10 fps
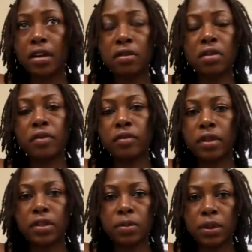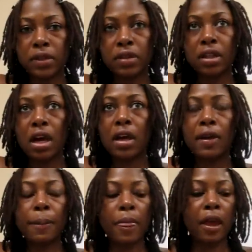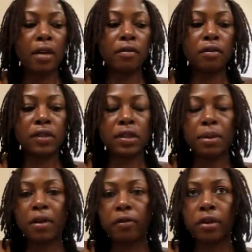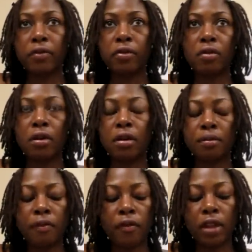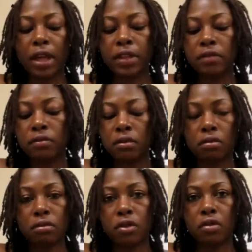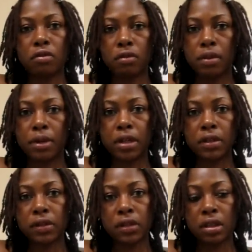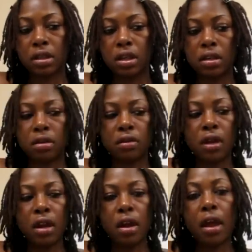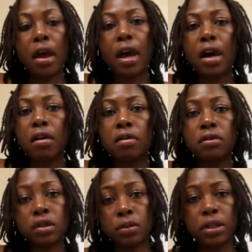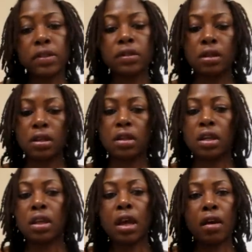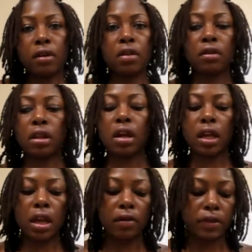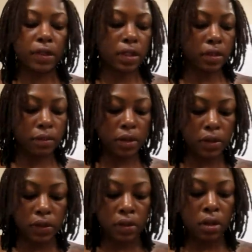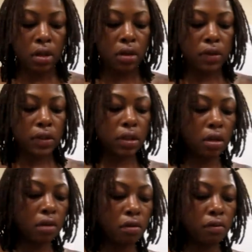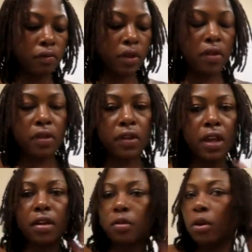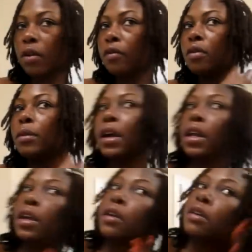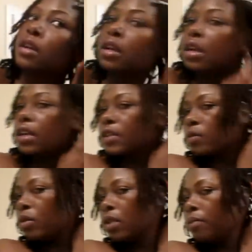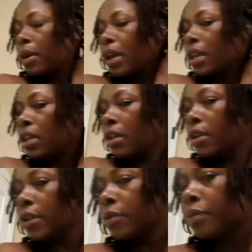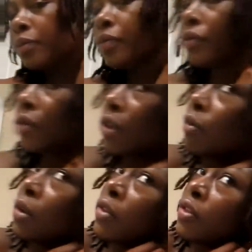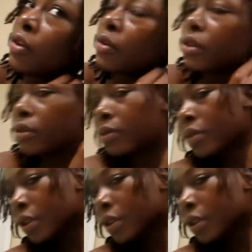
I don't even retwist a lot. I semi-free form for like two, three months and then I'll twist and then I'll interlock every six months. So it just kind of worked for my hair. It's one back here that I want to show you.